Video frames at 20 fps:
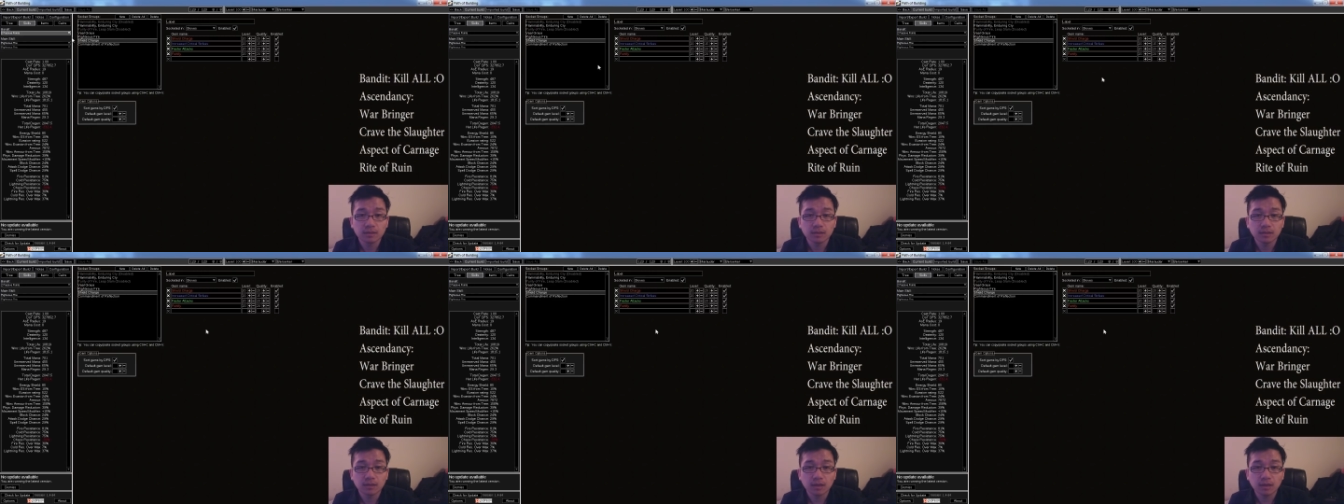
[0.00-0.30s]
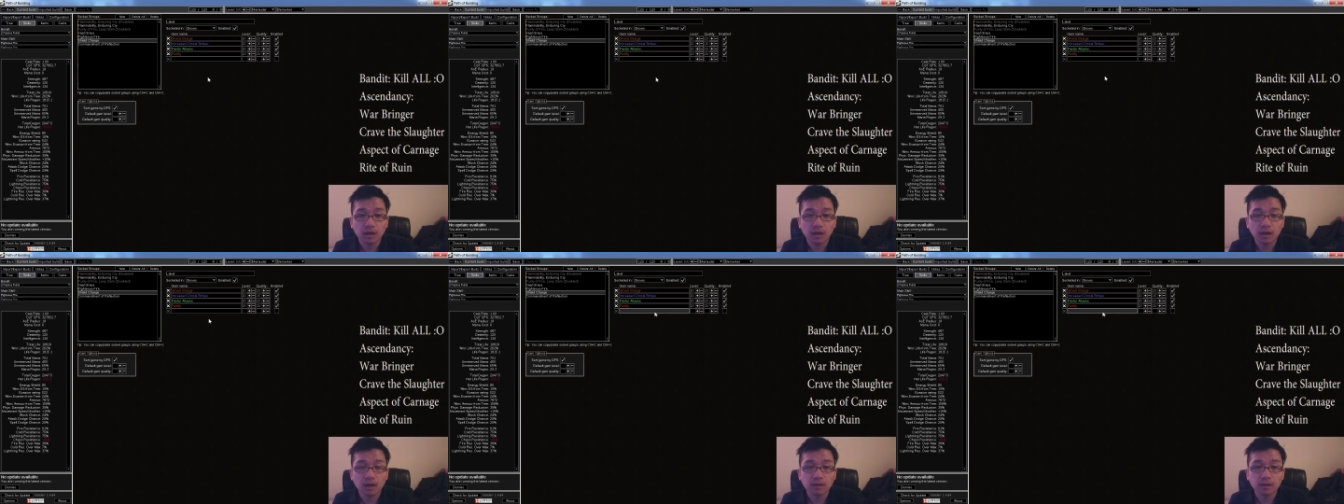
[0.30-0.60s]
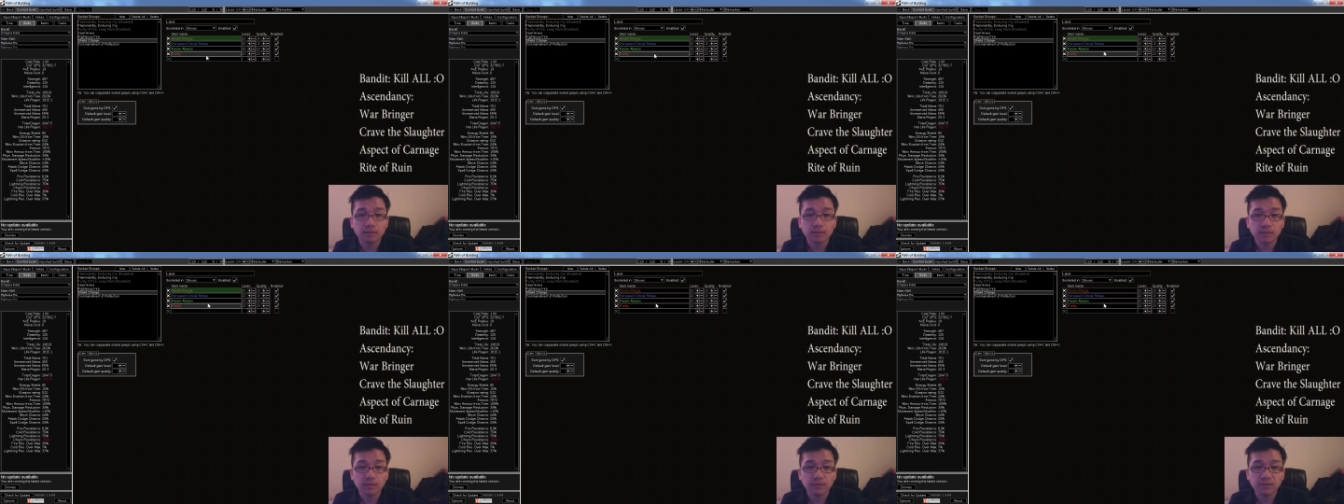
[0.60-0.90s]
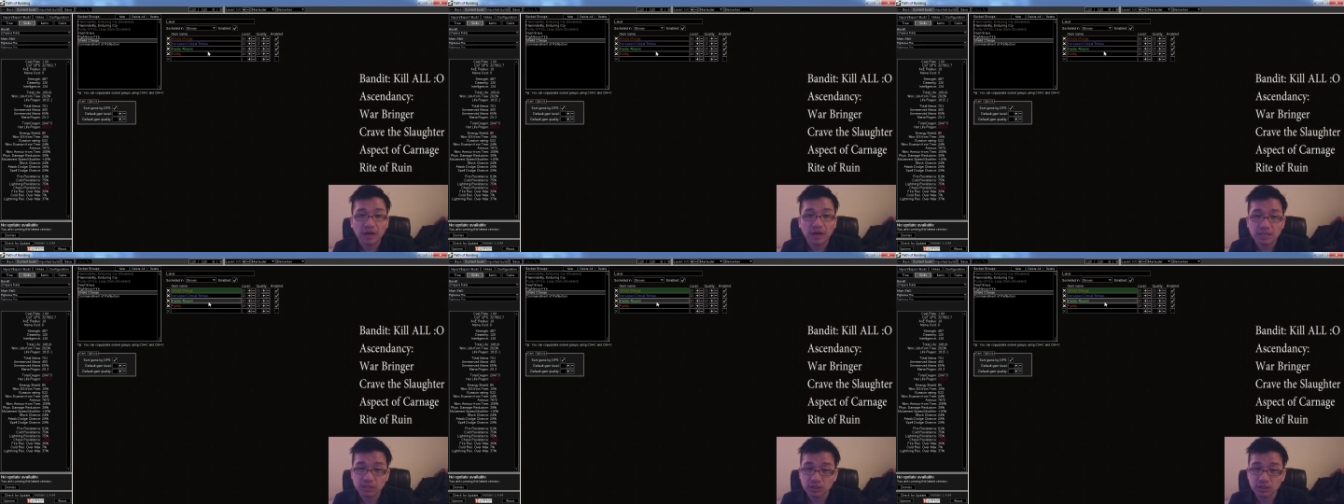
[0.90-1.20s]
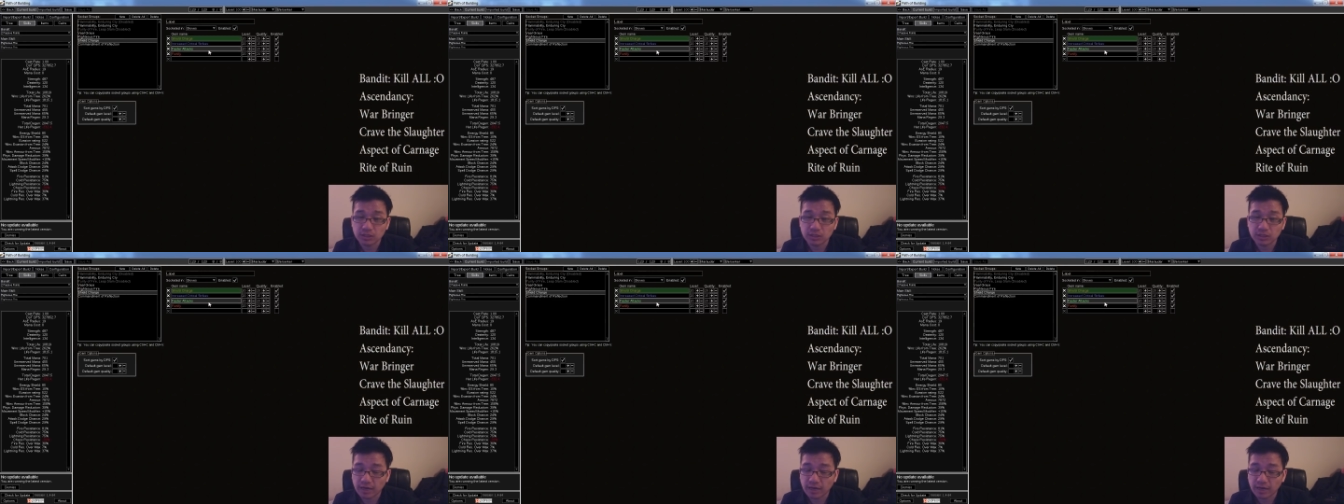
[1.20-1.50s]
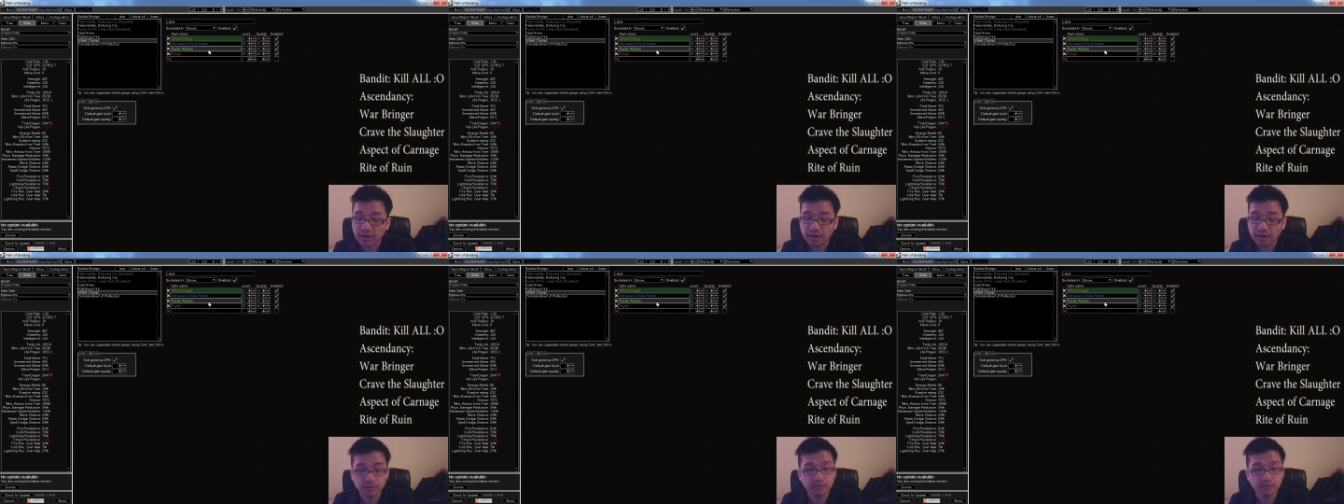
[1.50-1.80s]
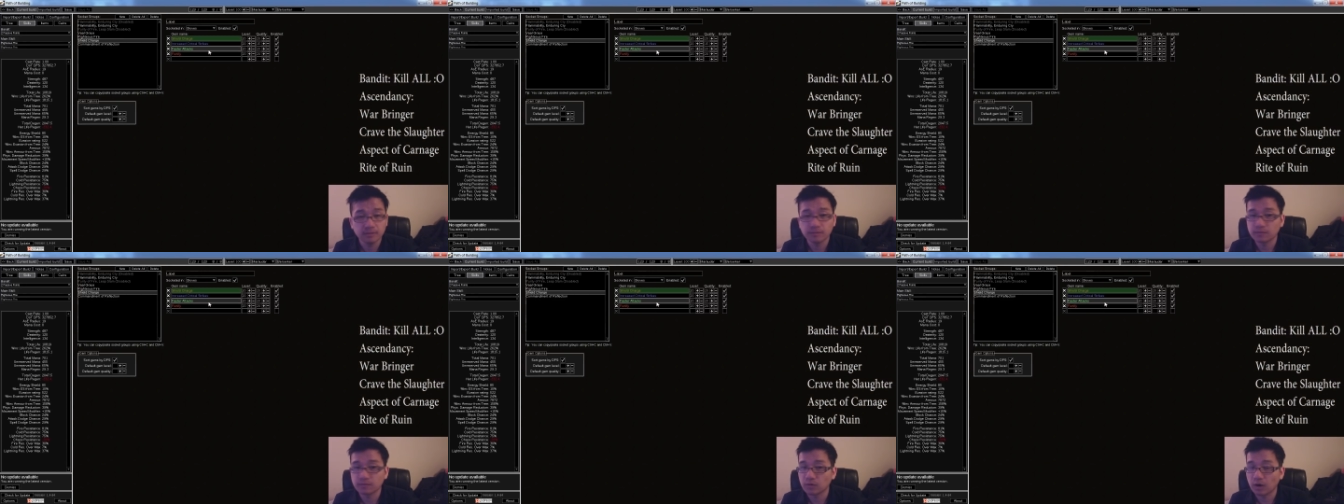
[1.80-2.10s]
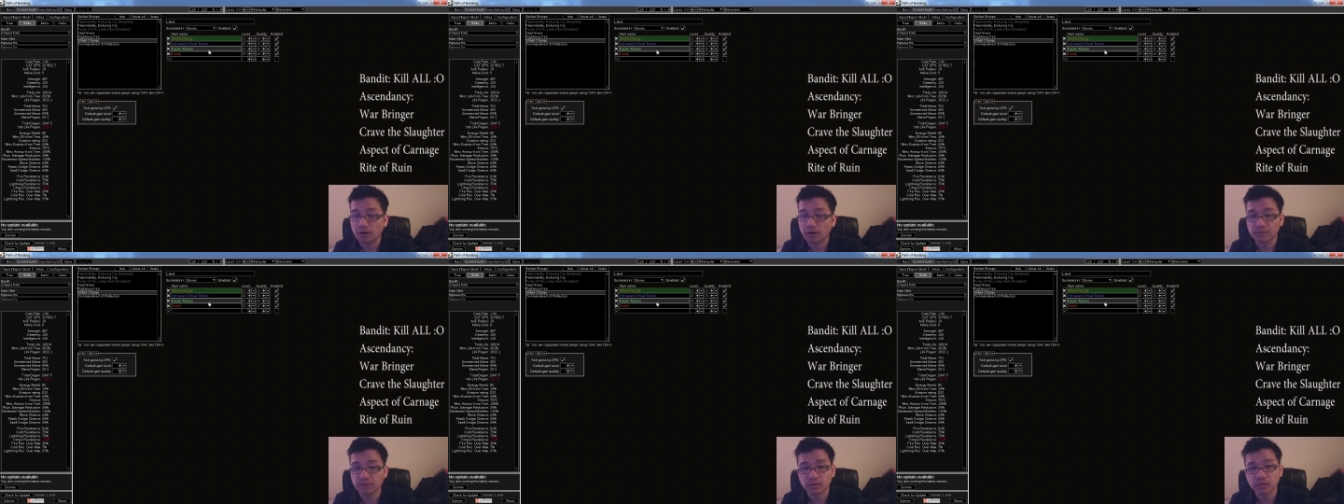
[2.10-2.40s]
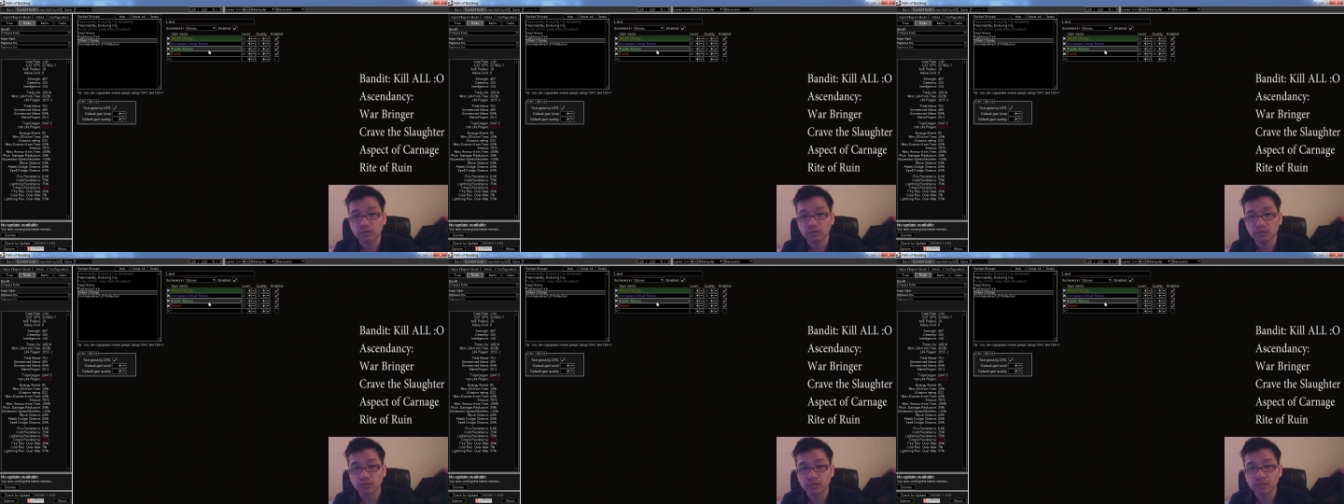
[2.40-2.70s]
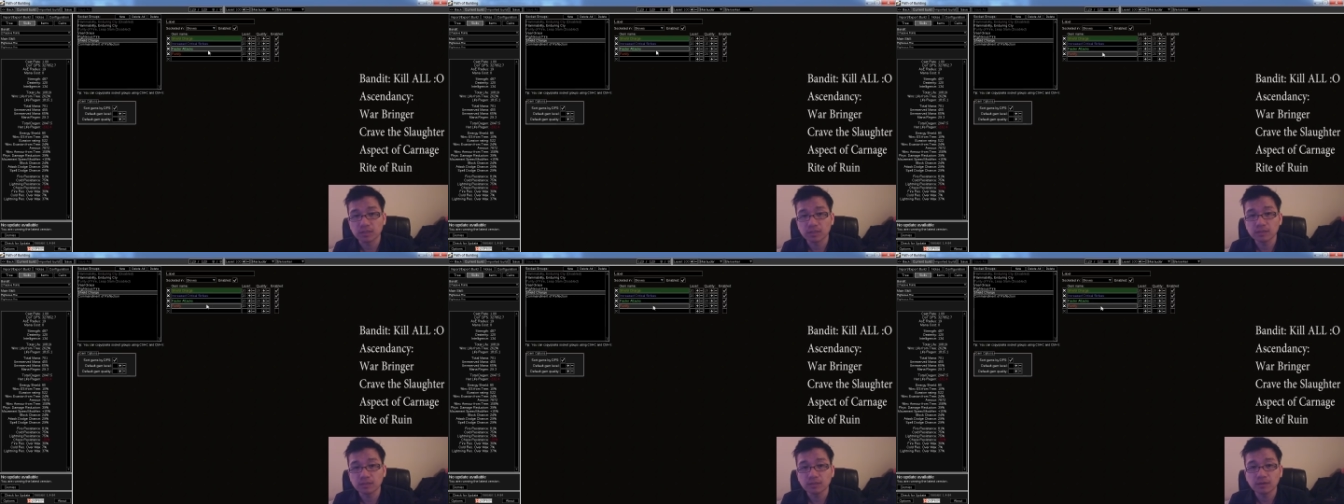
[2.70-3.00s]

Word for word: Um, faster attack, for obvious reasons.